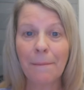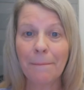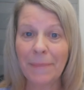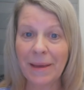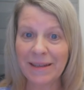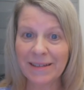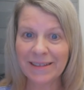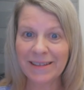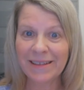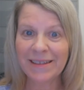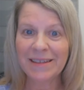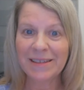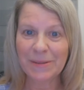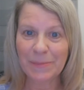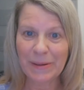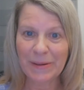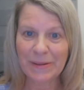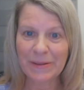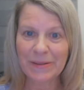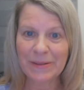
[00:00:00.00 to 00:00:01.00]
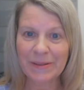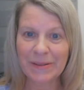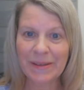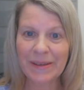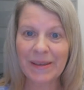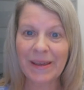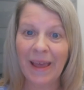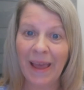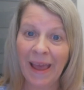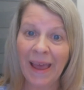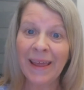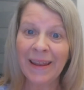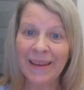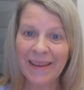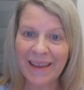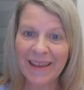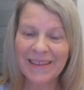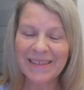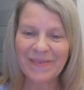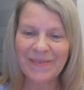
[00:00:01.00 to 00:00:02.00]
mentally, spiritually, and
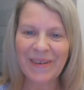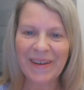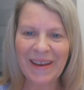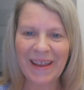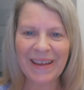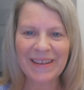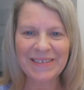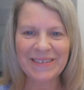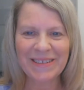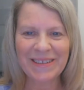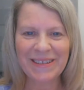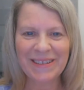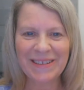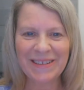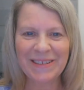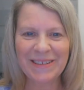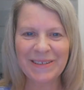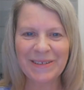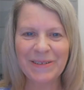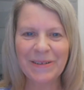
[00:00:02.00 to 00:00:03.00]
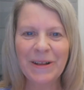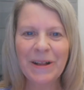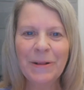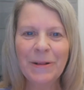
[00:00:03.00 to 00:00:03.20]
yes, financially too.